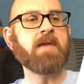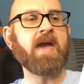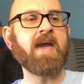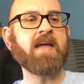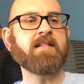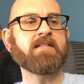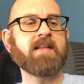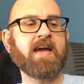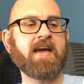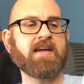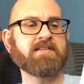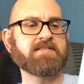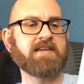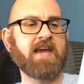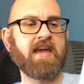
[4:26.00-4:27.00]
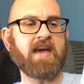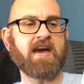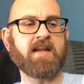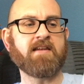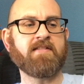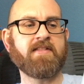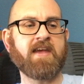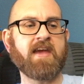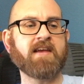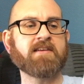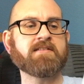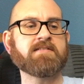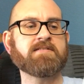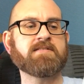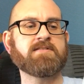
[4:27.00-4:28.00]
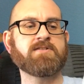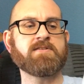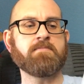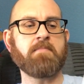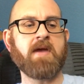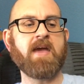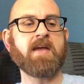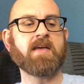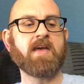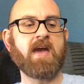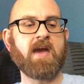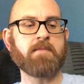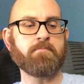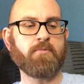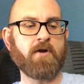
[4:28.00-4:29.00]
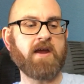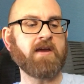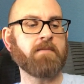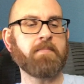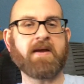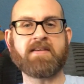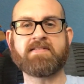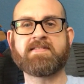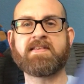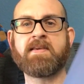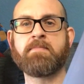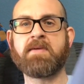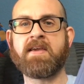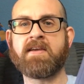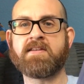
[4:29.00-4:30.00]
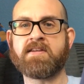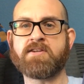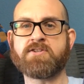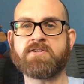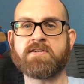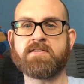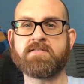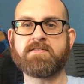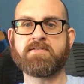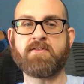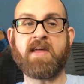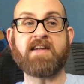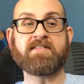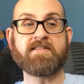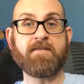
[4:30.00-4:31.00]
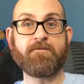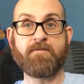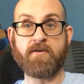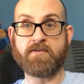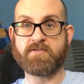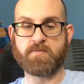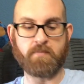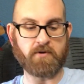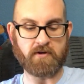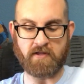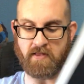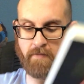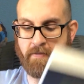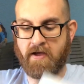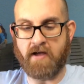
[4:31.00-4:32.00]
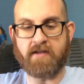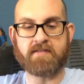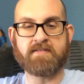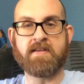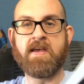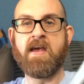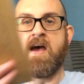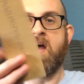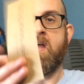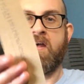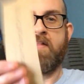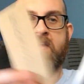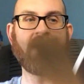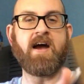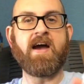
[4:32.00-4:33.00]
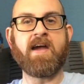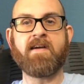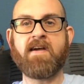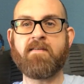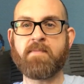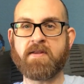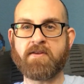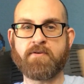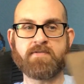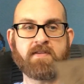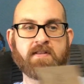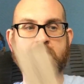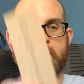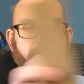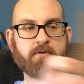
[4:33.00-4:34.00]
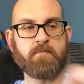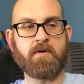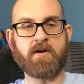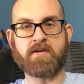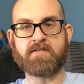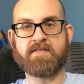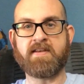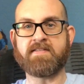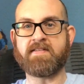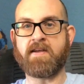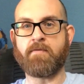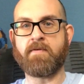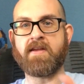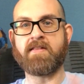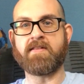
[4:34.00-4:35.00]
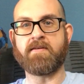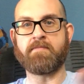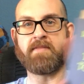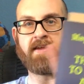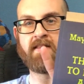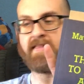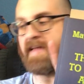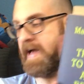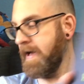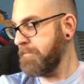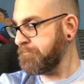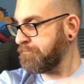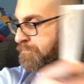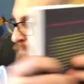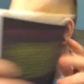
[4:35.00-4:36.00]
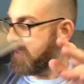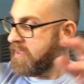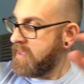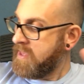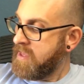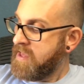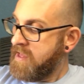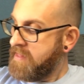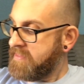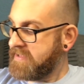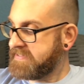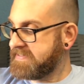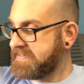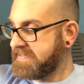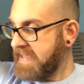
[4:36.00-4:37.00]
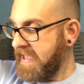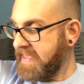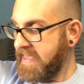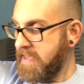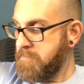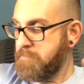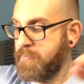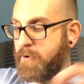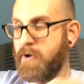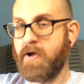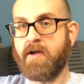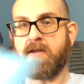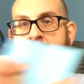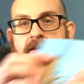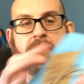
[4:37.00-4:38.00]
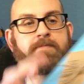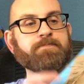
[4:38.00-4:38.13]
May-LanTan, Things to Make and Break by CB Edition. So that's the first book in the box. And then I have been using the bookmarks as I read them like that. The second book,